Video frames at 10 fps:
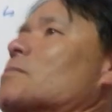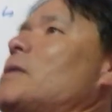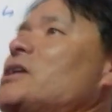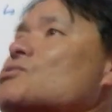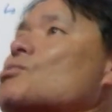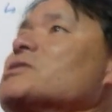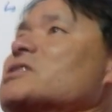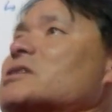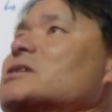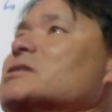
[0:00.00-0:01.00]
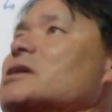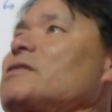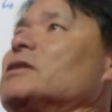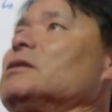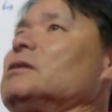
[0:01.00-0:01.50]
minus
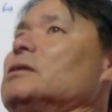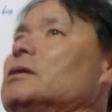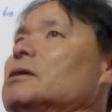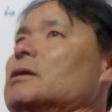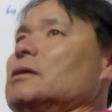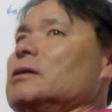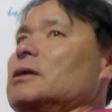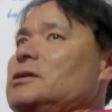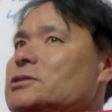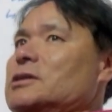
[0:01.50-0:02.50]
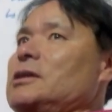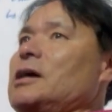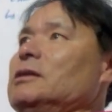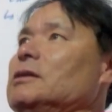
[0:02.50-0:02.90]
167. Can you see that?